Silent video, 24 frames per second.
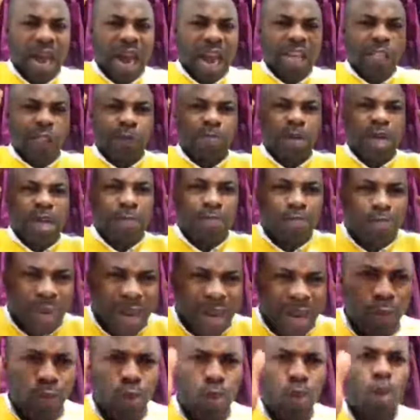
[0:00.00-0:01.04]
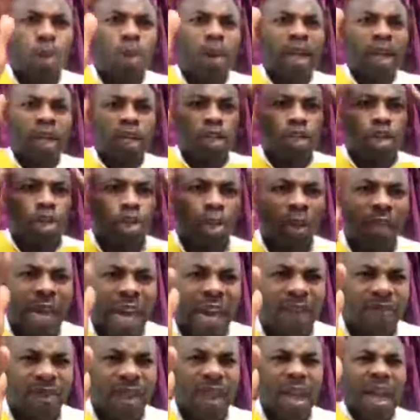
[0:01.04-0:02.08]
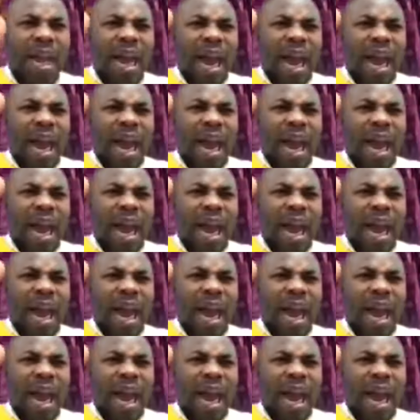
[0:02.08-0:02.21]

I speak breakthrough into your life.